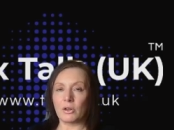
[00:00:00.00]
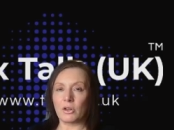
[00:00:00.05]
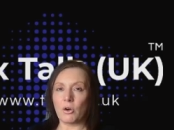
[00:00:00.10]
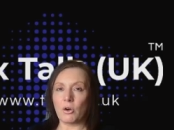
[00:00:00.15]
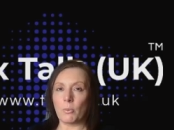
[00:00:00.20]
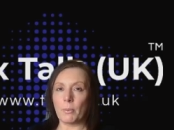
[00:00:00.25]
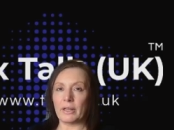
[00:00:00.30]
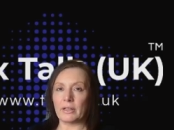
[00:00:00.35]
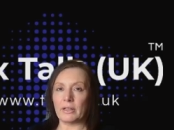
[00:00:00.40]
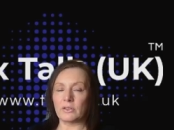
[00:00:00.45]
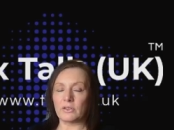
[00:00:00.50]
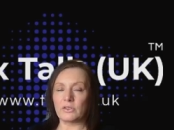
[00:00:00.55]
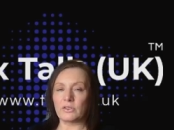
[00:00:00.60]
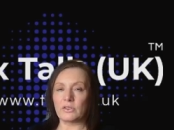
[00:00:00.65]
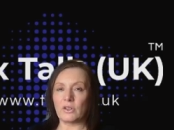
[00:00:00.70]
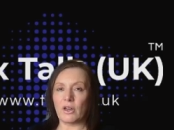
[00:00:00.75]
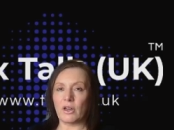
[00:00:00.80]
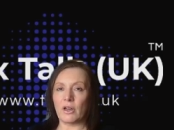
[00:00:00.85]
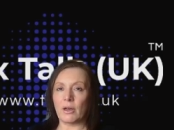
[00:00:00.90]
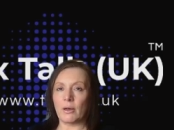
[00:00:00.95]

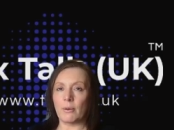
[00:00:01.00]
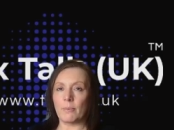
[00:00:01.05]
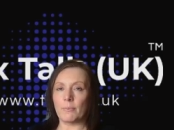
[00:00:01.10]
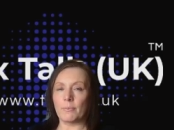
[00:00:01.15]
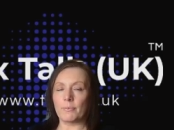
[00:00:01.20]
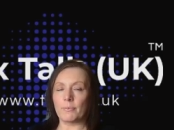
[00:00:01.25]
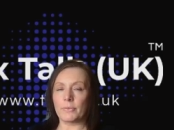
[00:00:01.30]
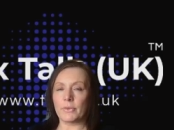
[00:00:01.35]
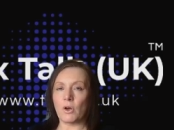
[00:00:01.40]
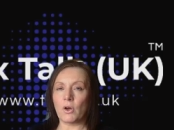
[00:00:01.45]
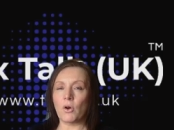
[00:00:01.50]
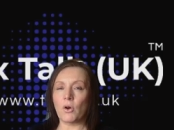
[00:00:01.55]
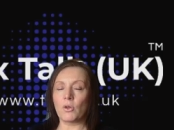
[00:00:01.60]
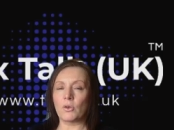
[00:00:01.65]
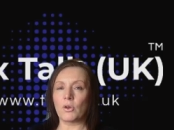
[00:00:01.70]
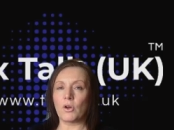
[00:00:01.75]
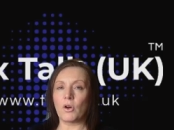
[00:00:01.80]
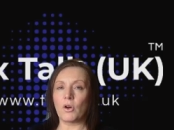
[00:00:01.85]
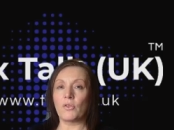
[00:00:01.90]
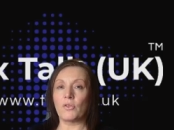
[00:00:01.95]
comments um,
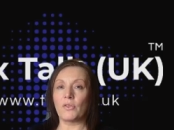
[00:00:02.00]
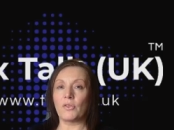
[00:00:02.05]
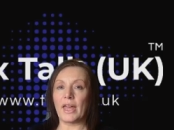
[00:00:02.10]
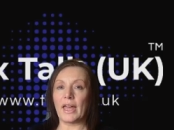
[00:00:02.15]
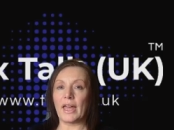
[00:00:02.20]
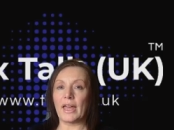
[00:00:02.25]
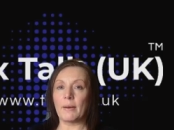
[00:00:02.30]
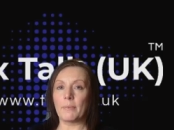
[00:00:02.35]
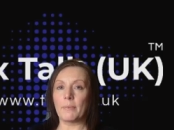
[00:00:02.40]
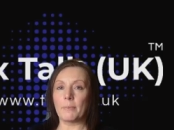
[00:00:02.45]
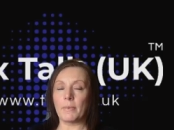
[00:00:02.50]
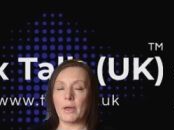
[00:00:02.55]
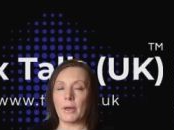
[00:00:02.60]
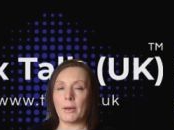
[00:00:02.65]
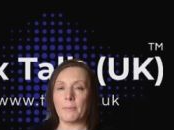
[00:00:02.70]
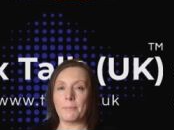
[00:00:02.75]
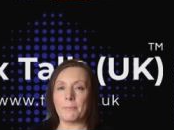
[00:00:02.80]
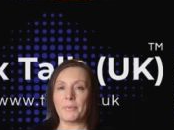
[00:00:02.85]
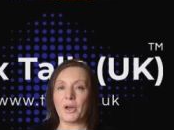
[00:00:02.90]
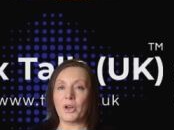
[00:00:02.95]
on, on their
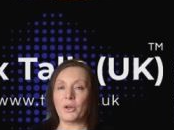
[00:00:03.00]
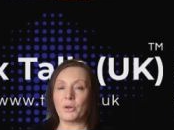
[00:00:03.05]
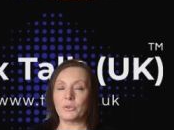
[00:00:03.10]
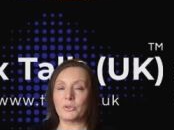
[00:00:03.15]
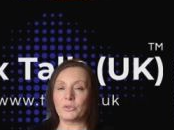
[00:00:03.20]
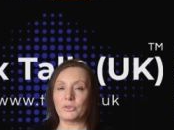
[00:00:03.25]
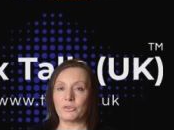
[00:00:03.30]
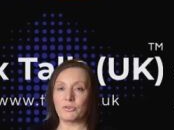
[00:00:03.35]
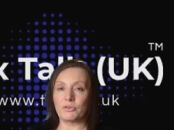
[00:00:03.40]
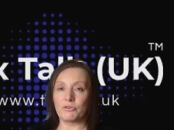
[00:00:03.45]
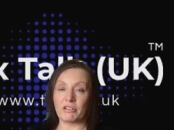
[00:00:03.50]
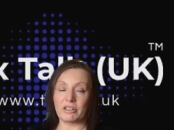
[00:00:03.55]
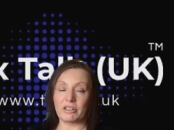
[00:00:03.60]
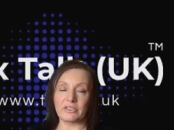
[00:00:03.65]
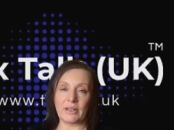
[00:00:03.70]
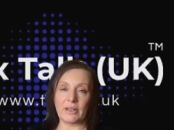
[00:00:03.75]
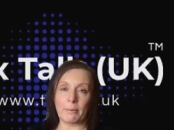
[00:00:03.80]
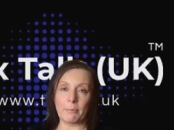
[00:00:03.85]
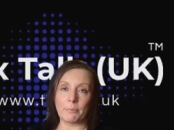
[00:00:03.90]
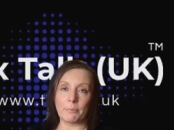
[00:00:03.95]
um, post, for
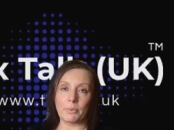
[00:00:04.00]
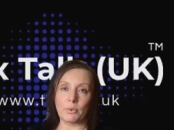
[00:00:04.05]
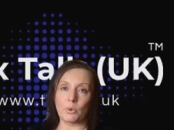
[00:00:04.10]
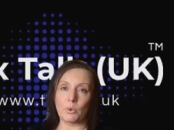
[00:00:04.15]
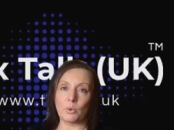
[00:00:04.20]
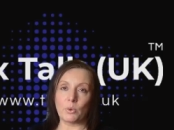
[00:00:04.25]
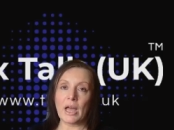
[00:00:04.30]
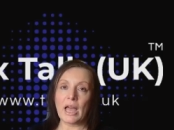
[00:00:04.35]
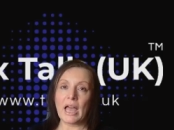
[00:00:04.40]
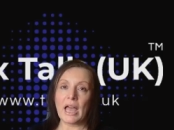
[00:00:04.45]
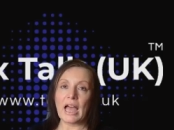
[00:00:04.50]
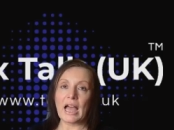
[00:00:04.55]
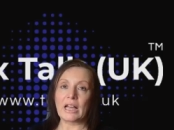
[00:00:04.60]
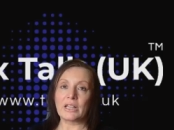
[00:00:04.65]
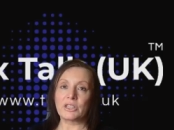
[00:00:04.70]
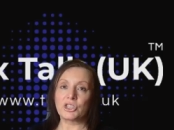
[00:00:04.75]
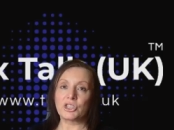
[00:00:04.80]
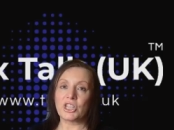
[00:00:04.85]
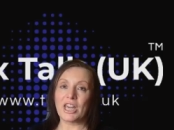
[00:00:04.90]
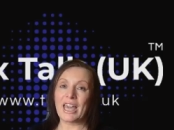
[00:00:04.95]
example,
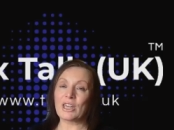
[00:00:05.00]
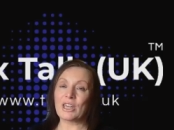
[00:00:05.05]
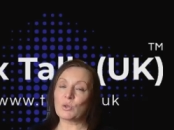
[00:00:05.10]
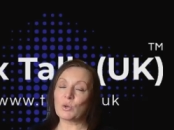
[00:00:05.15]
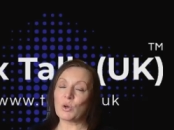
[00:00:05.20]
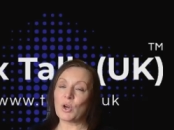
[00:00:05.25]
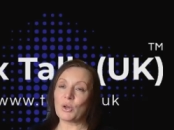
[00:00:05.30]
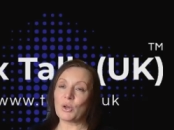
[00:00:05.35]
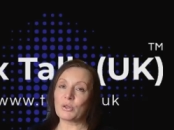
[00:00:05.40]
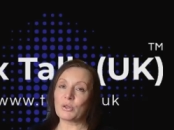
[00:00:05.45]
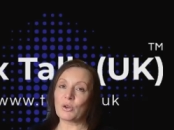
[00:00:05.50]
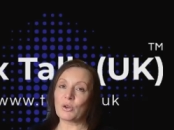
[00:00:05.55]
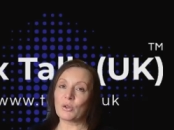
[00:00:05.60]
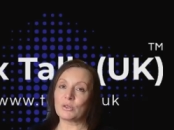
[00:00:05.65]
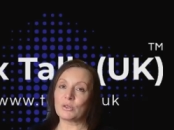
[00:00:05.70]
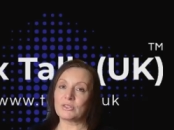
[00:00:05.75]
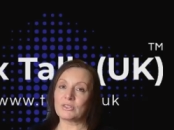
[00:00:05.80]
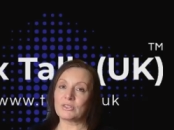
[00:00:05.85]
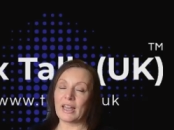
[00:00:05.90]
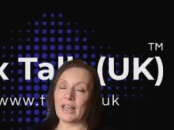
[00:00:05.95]
and share your own
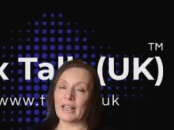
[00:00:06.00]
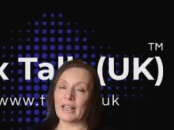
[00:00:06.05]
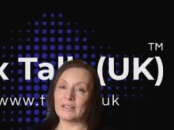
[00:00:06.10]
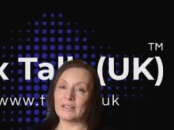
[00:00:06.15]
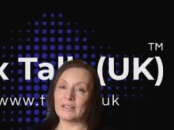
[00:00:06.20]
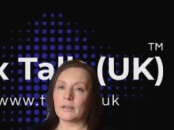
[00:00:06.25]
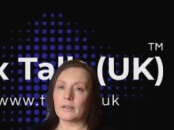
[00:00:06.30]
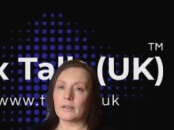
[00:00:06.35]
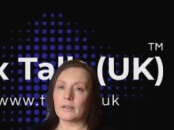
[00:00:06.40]
content.